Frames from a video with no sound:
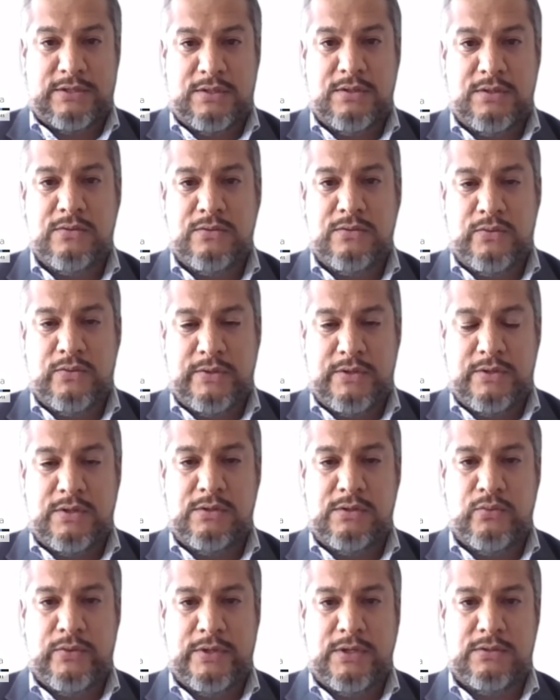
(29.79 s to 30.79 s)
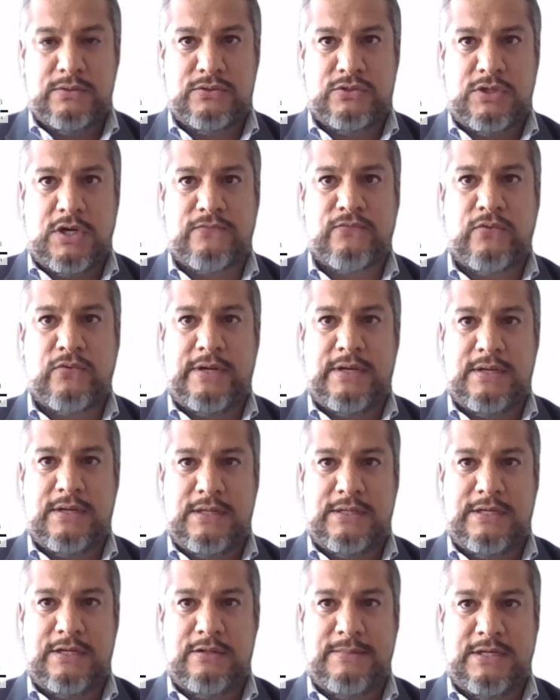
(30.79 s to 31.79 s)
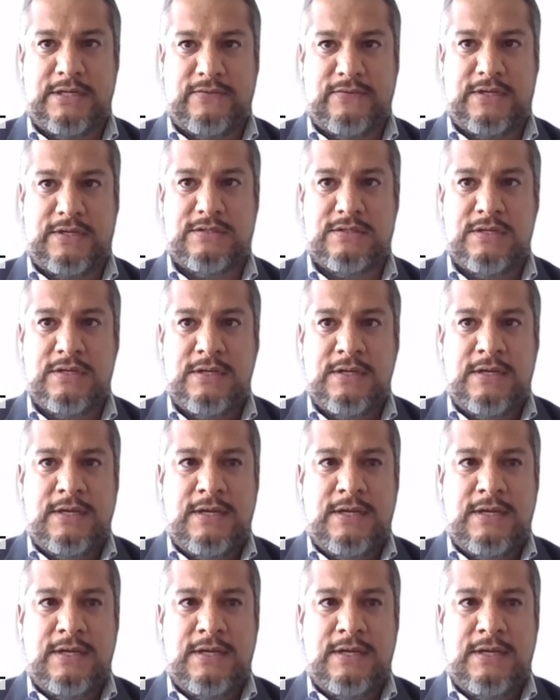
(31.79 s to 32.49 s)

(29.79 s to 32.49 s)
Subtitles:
No, we all suffering a little bit of this.